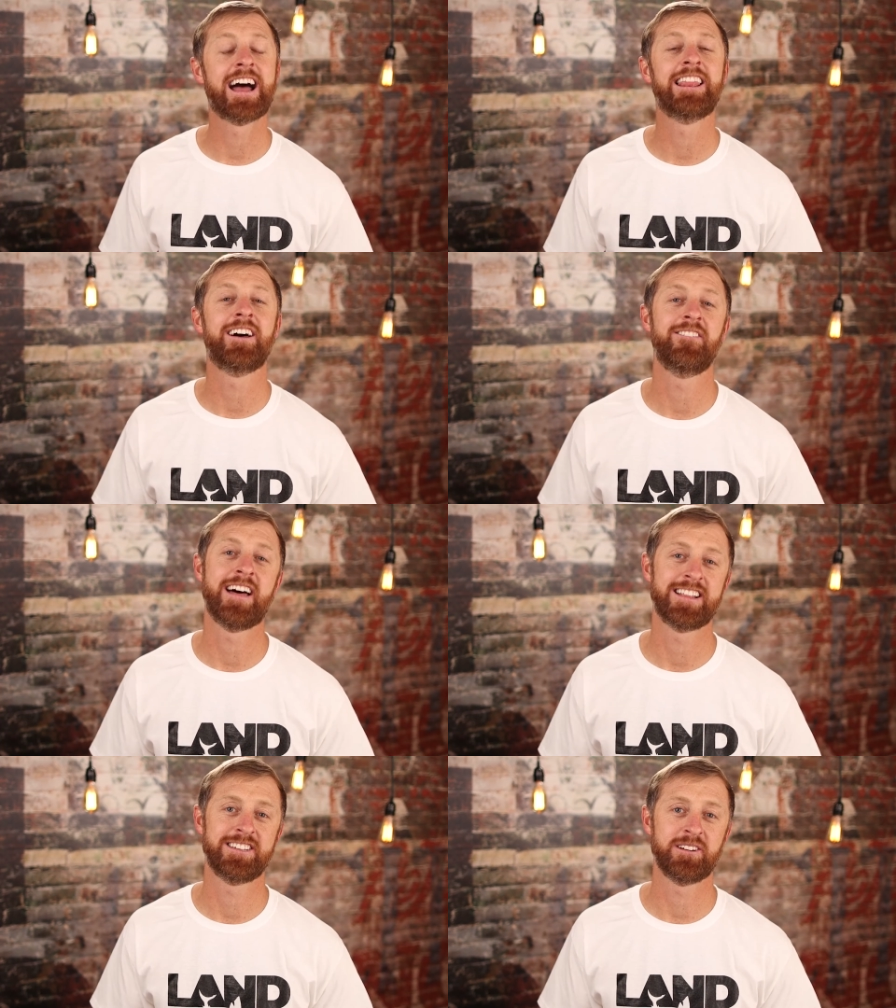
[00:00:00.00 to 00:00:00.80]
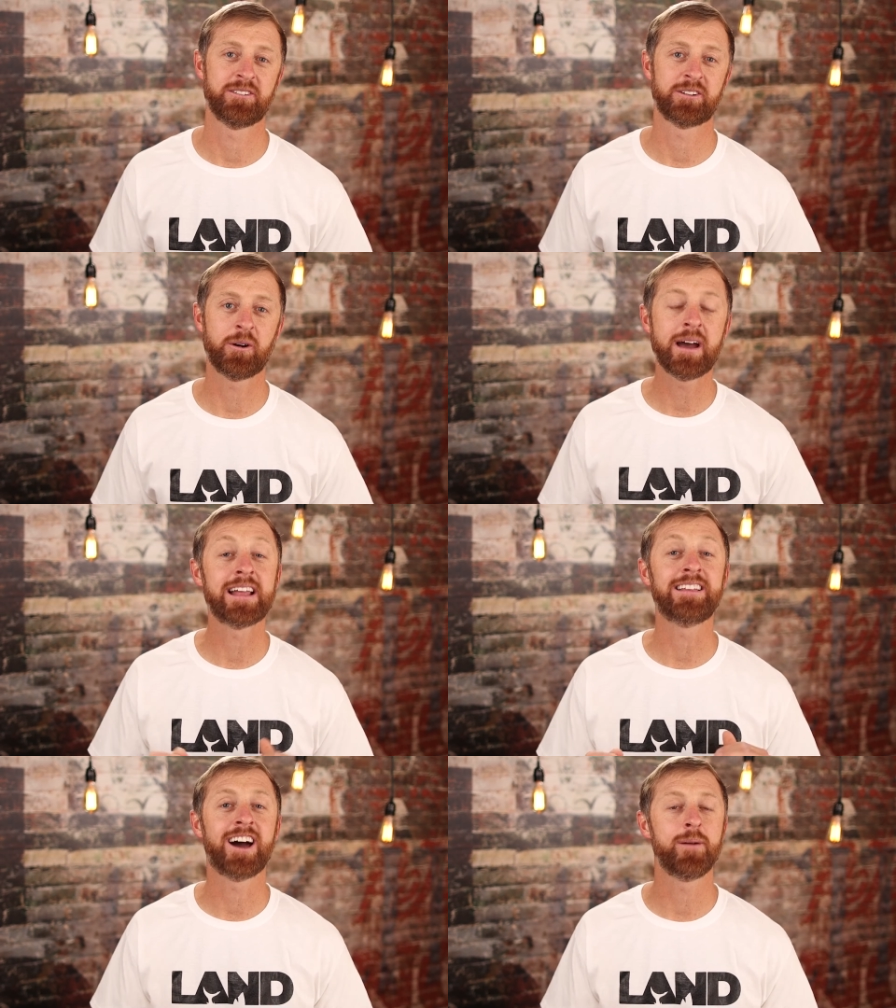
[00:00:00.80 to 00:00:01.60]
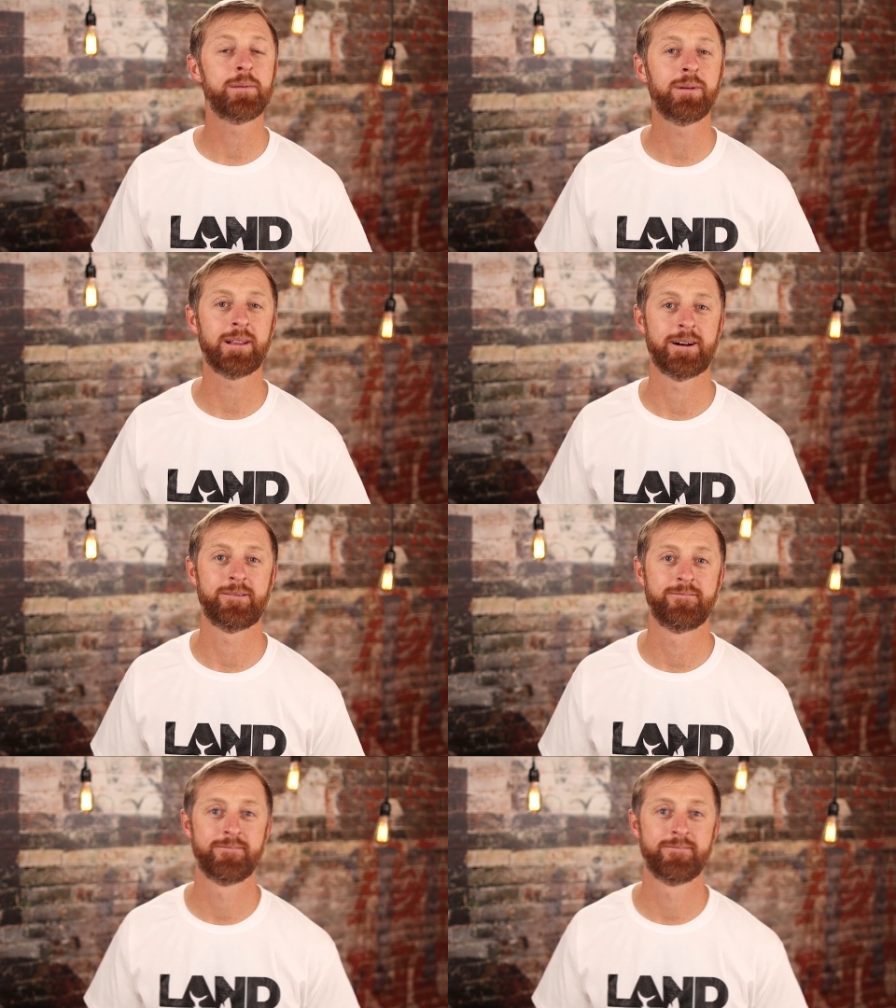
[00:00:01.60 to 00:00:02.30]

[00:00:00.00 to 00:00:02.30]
I love that too. So go ahead, comment below.